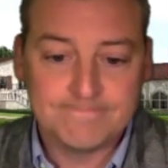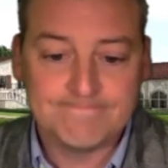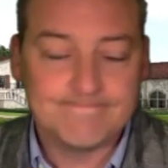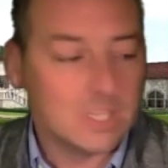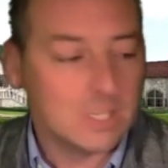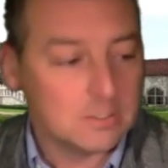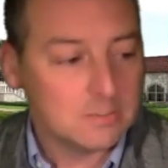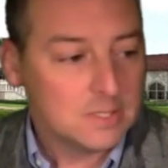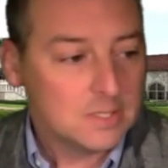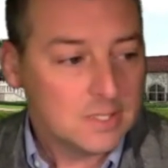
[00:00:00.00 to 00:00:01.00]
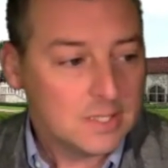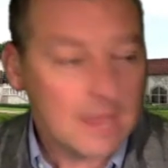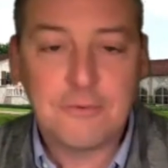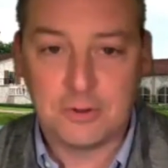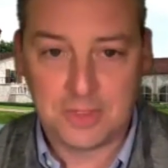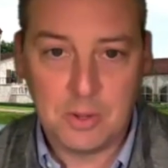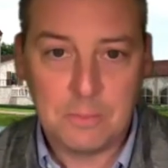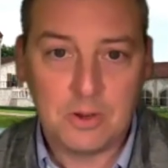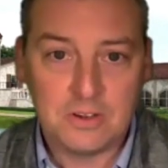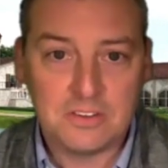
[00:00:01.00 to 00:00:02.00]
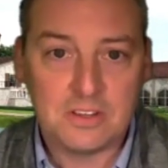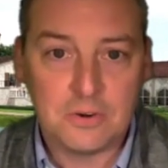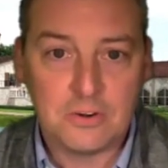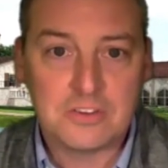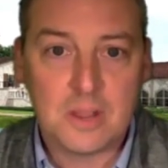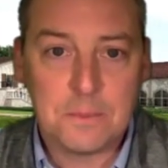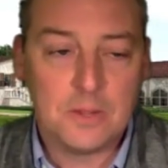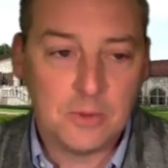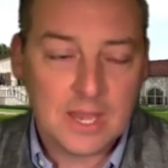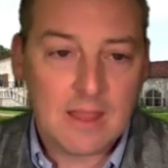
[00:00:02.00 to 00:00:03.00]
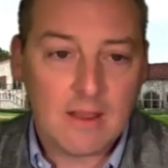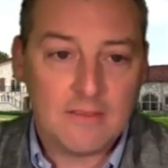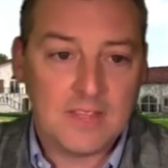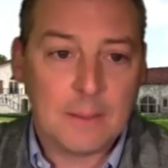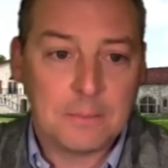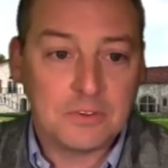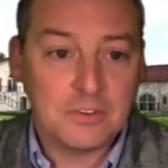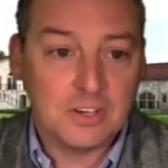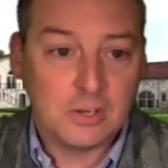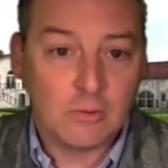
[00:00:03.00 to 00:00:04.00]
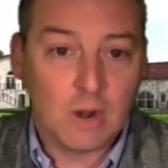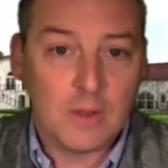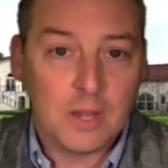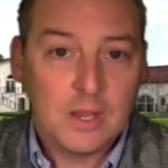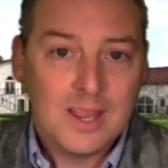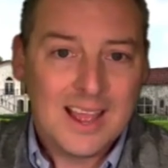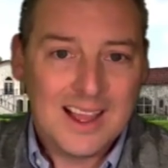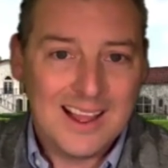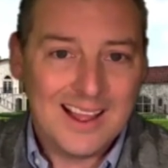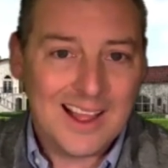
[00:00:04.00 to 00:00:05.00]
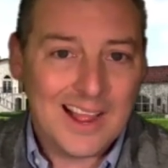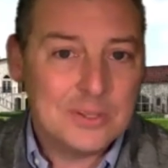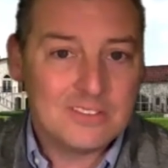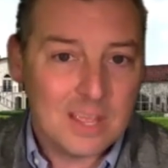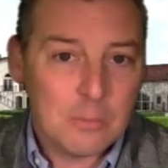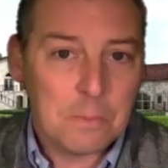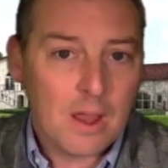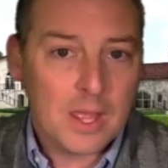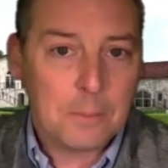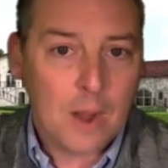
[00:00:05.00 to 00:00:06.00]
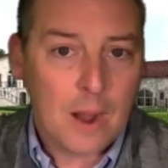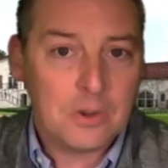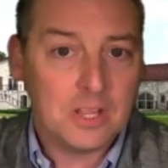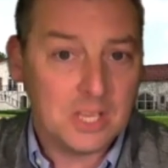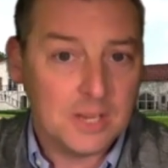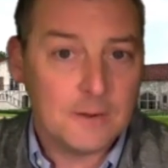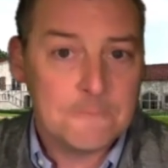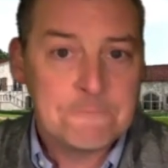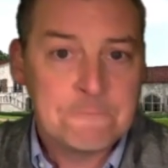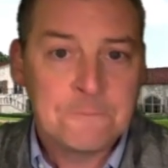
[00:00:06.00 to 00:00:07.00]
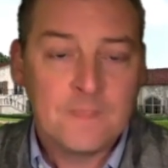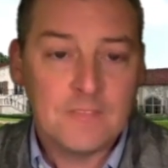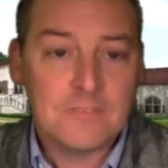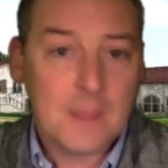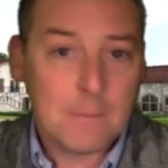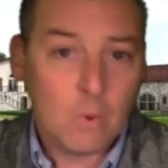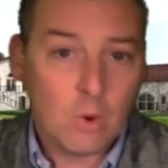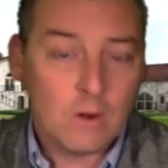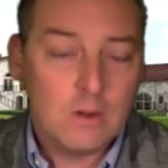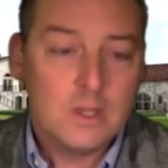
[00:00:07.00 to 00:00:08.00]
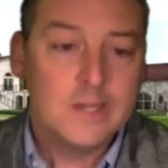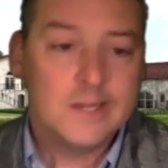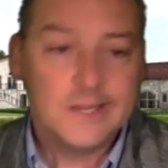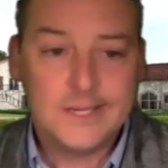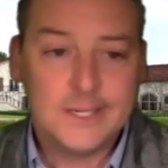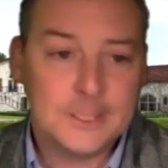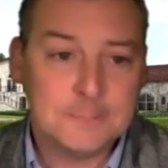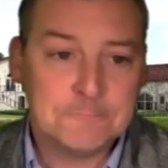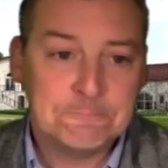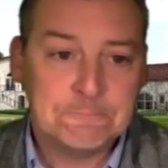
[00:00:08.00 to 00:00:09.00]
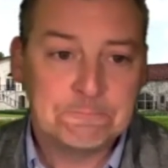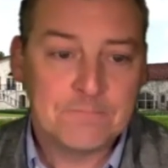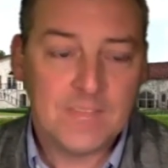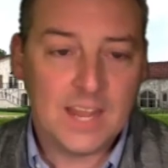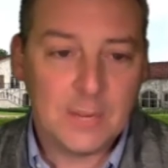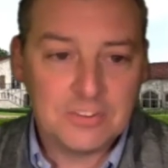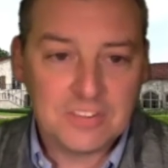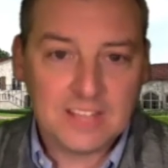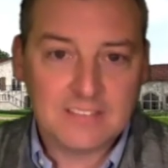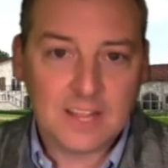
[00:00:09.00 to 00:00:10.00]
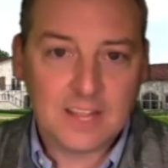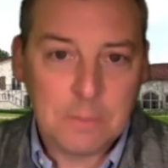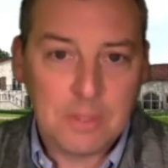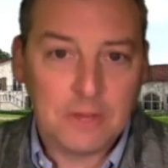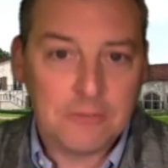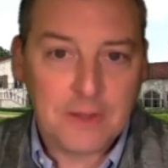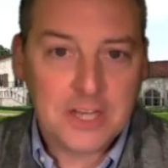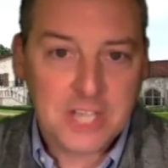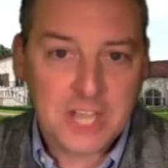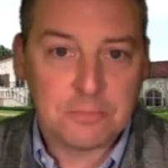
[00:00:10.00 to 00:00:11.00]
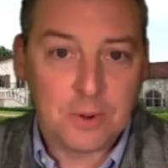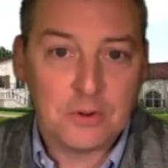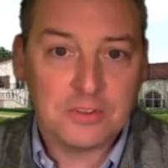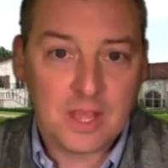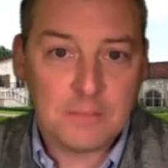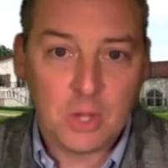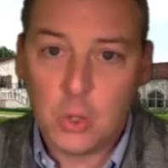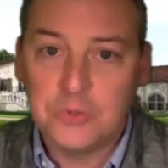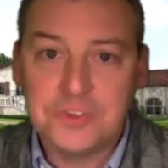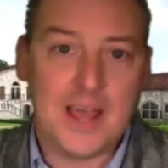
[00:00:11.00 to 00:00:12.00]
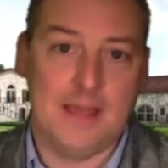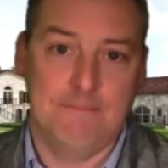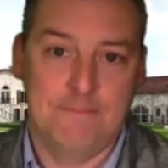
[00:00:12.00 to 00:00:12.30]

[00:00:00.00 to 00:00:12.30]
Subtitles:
you know, effort that we put into the first company. We now have the opportunity to grow it. I would say probably a property a year, if not more. And I always say it's like we built a franchise prototype the whole time.